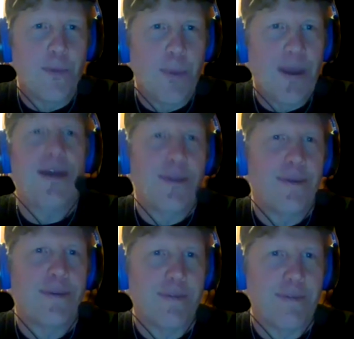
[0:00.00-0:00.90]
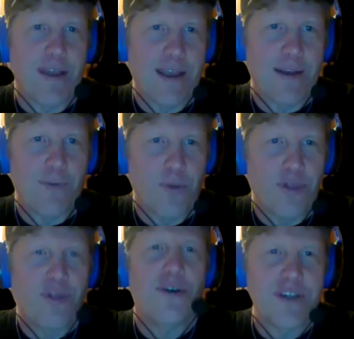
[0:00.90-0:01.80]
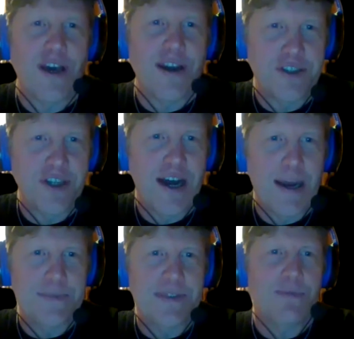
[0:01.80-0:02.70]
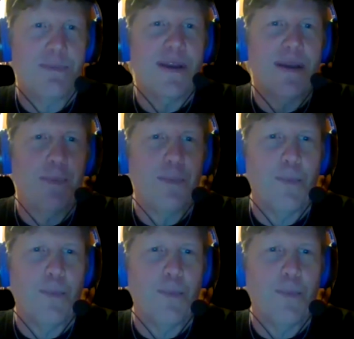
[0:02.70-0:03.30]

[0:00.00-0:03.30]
a band like with those kind of chops, it would be